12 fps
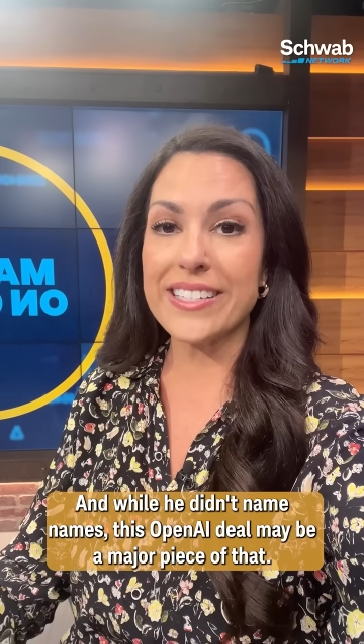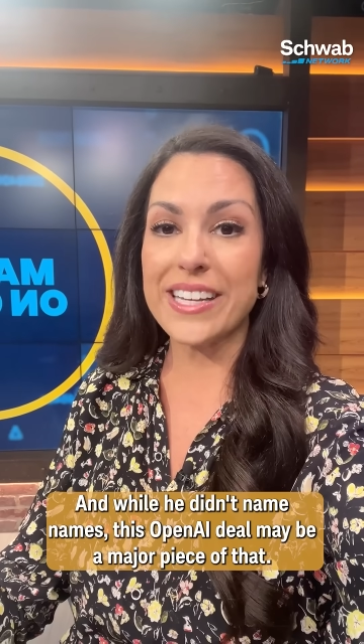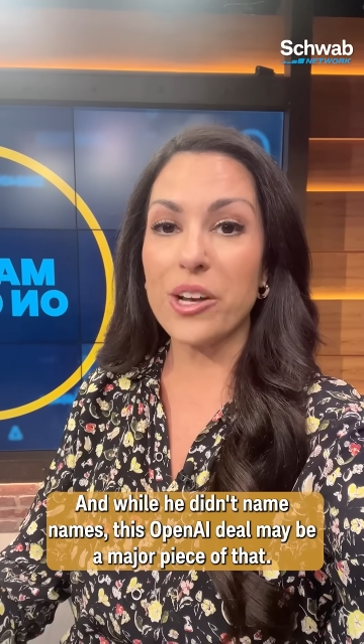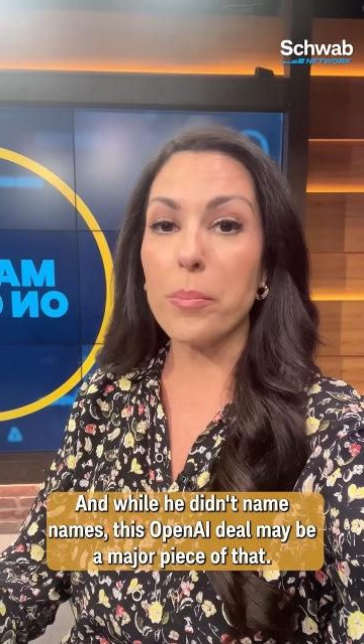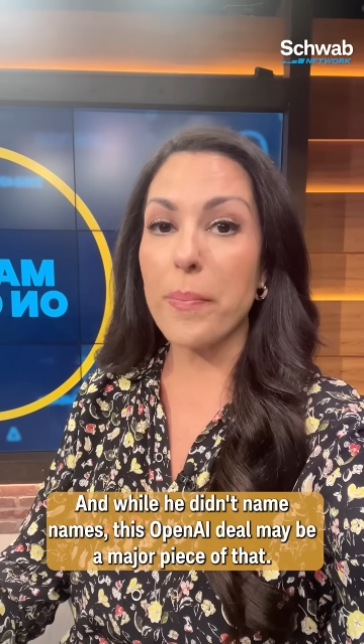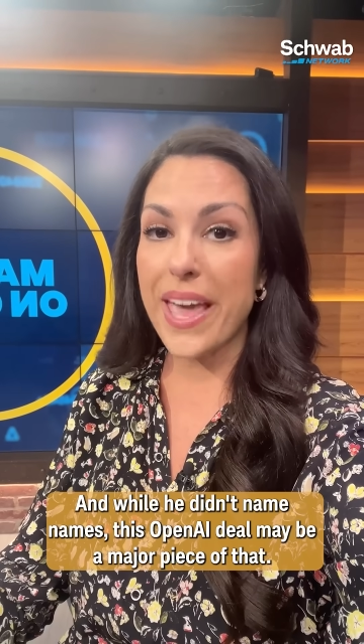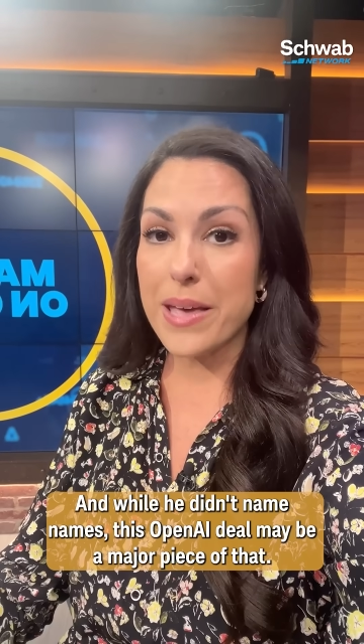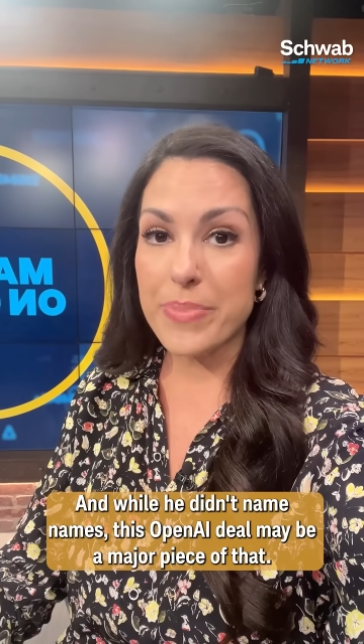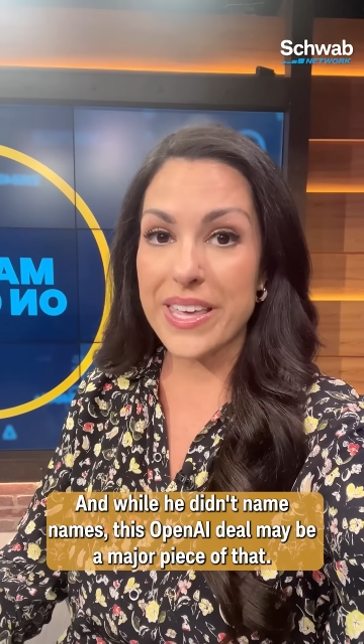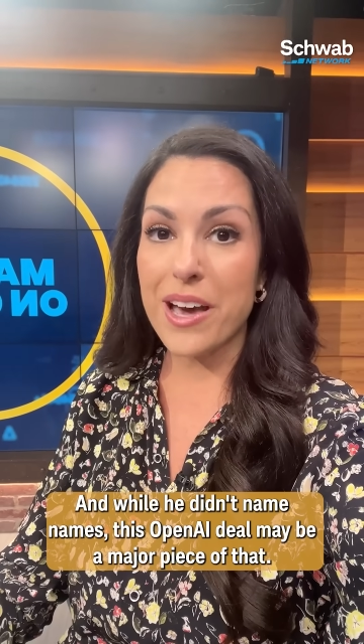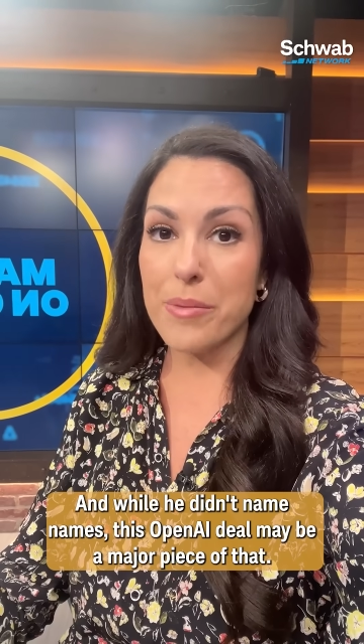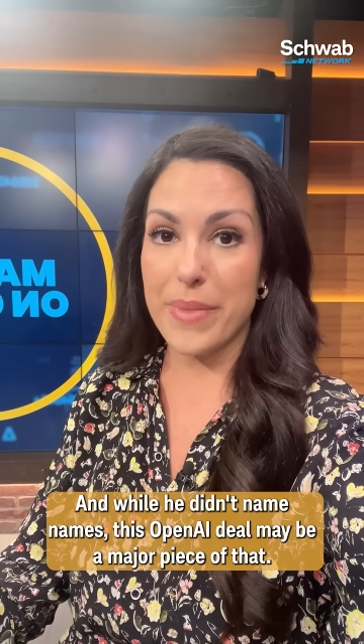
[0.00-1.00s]
deal may
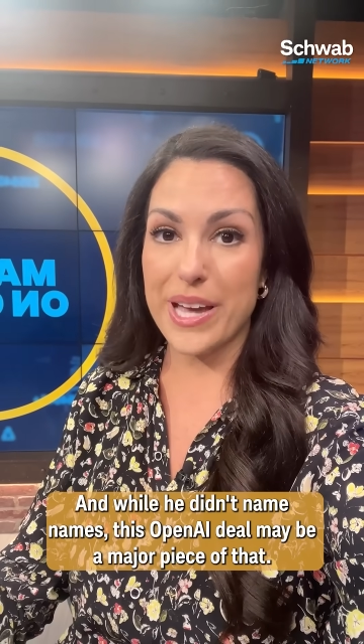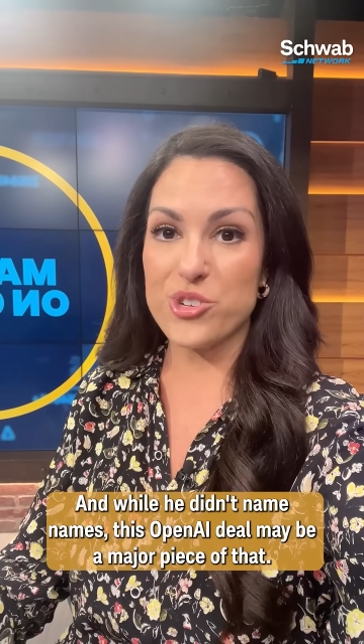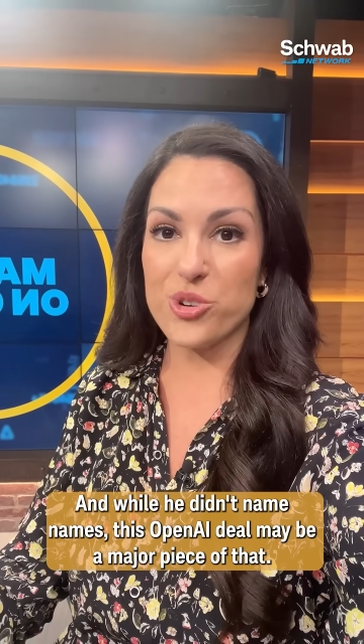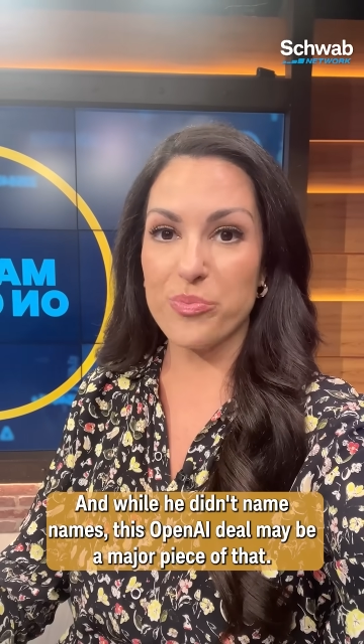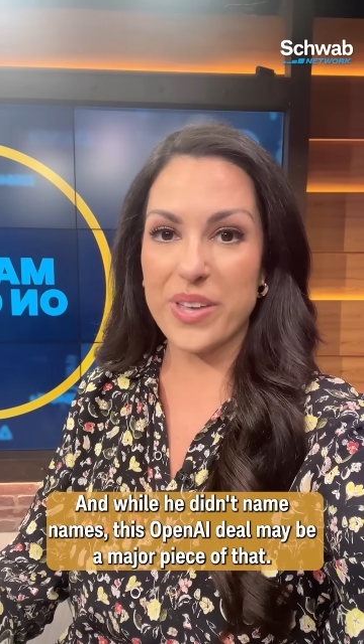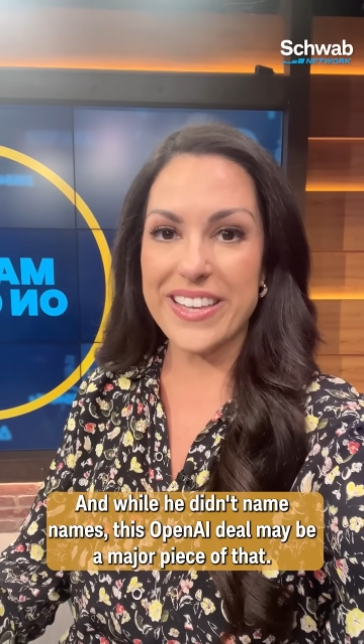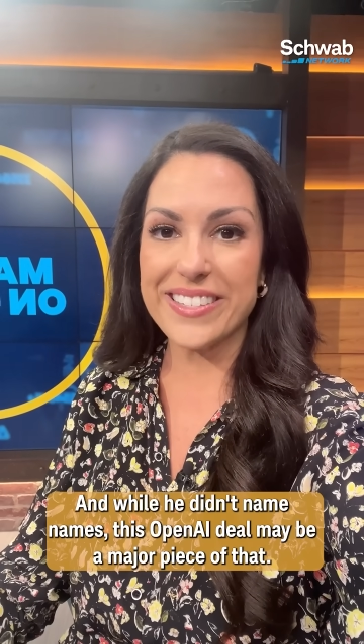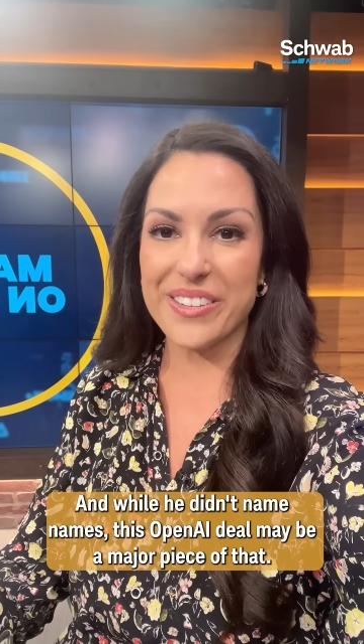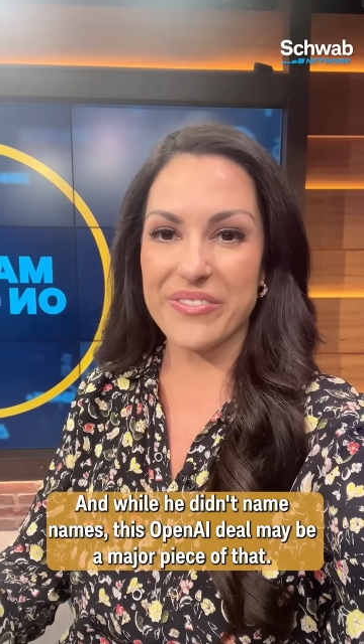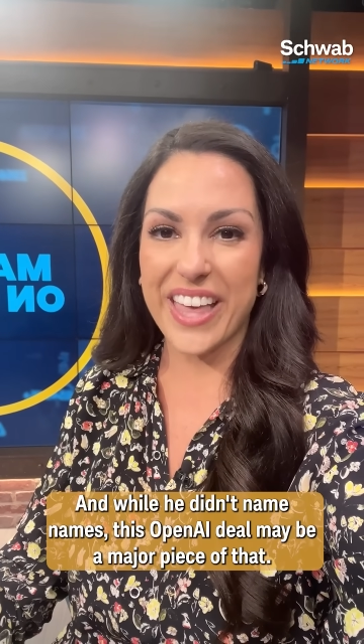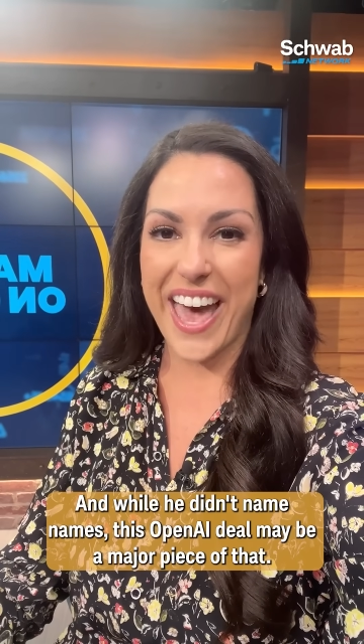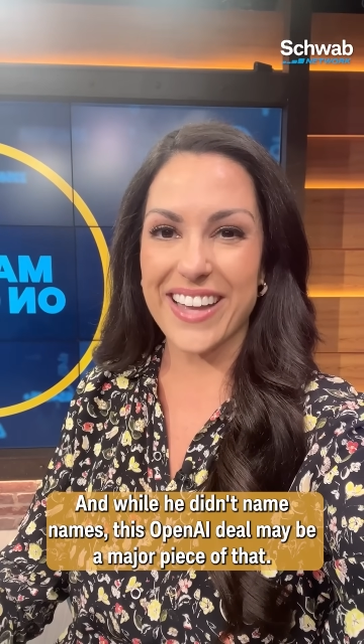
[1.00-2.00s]
be a major piece
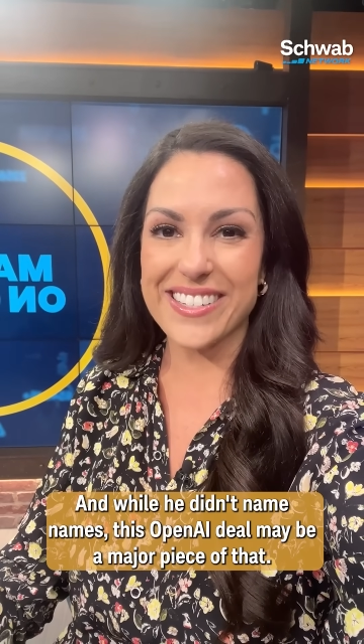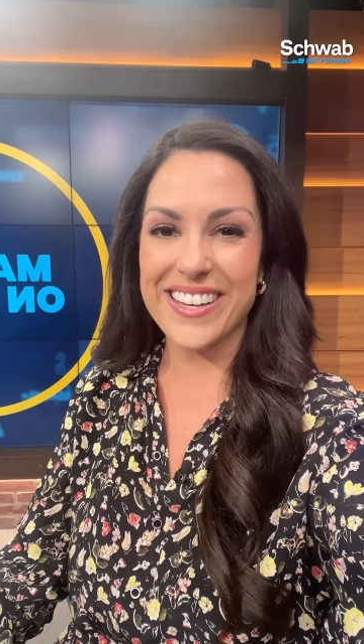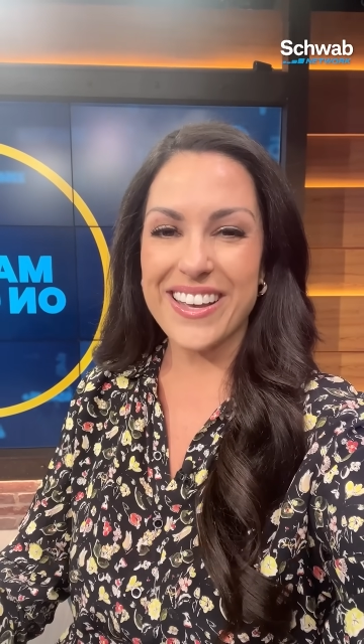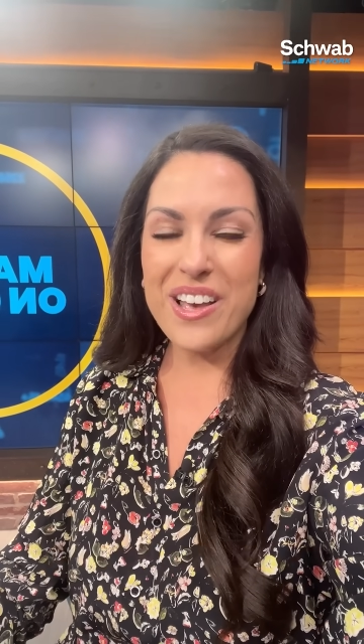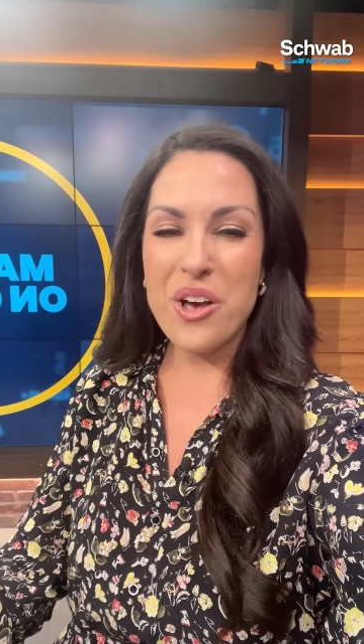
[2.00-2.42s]
of that.